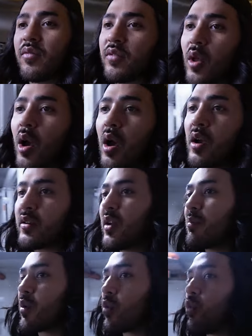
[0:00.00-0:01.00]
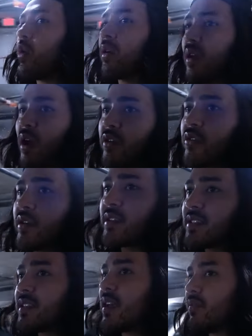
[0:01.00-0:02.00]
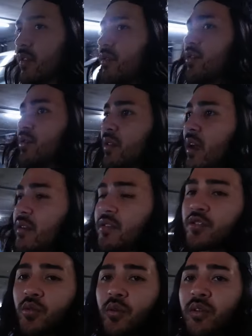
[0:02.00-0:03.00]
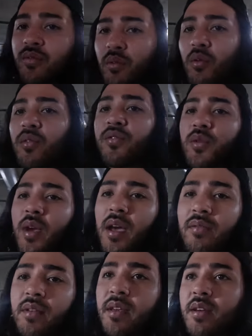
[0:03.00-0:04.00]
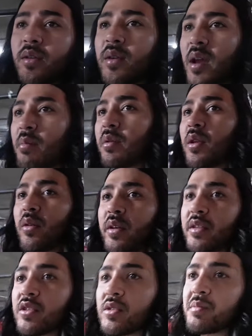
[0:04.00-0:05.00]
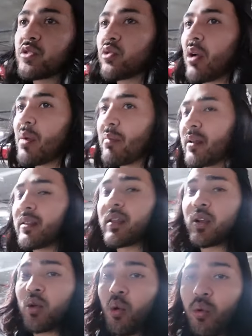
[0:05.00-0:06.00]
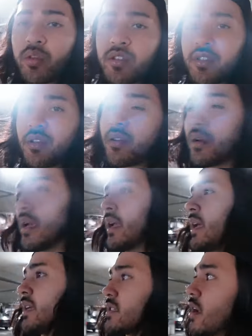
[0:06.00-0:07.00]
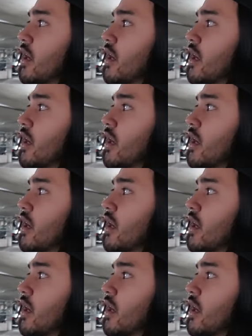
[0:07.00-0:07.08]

vlog number one hundred seven of two thousand twenty-four. If you haven't yet, go down below, hit the subscribe button. The goal this year is one